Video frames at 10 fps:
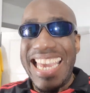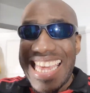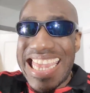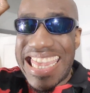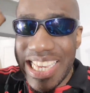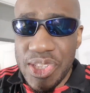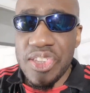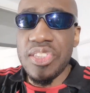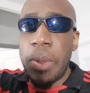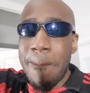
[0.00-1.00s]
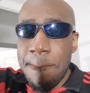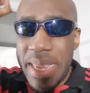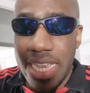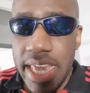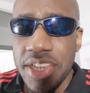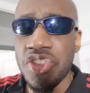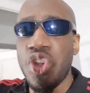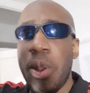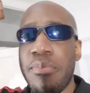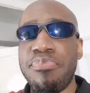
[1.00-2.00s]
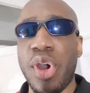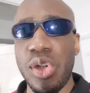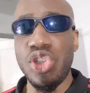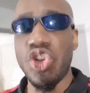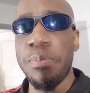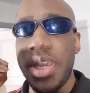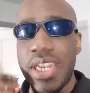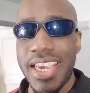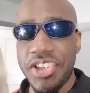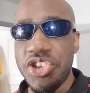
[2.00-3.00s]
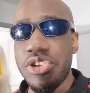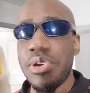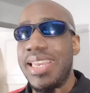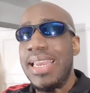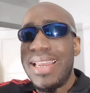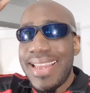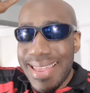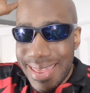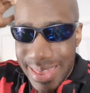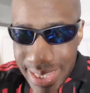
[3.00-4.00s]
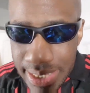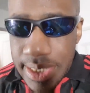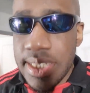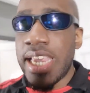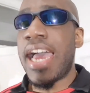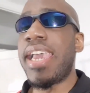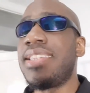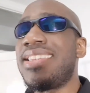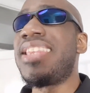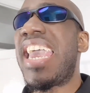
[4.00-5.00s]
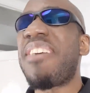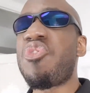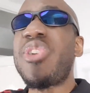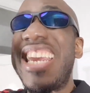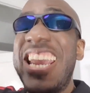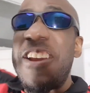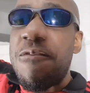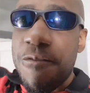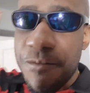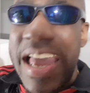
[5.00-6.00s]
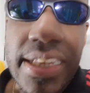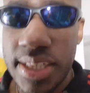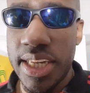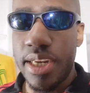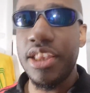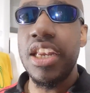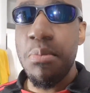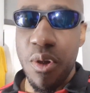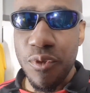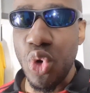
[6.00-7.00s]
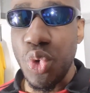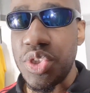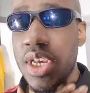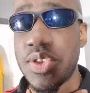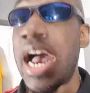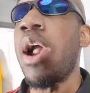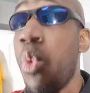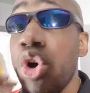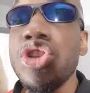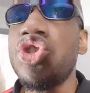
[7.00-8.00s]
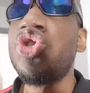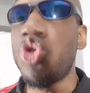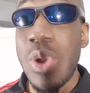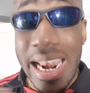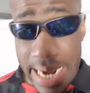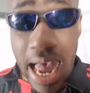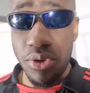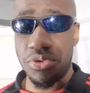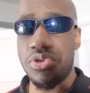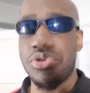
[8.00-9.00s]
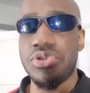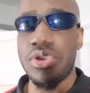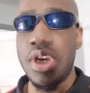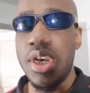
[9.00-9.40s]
This is the biggest bottle drop in history. These guys, they have reinvented the name of losers. I want to announce.